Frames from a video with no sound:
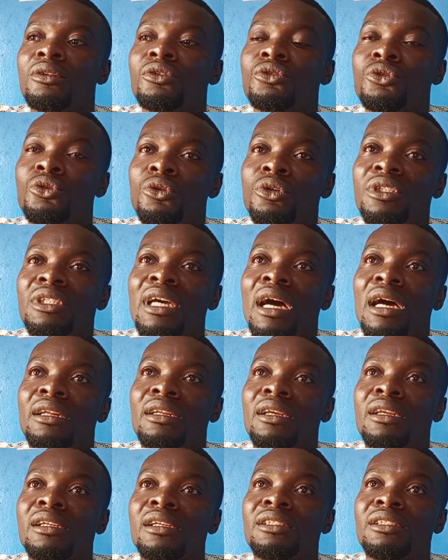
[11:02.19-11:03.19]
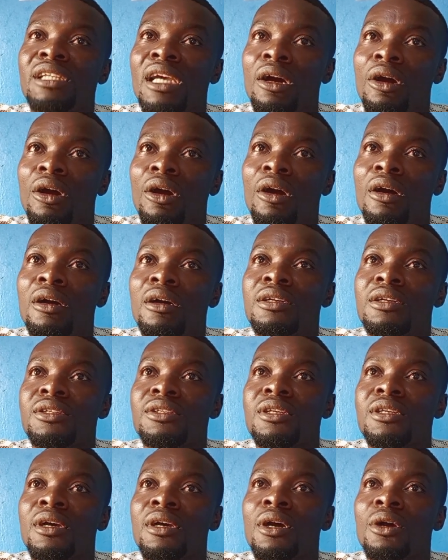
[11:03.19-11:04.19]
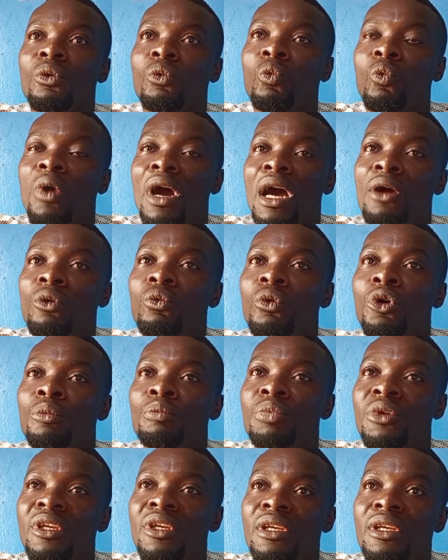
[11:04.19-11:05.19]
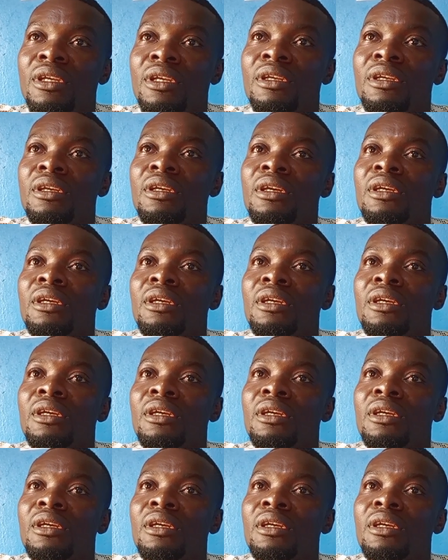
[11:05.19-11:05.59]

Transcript: so that they can tell us what will be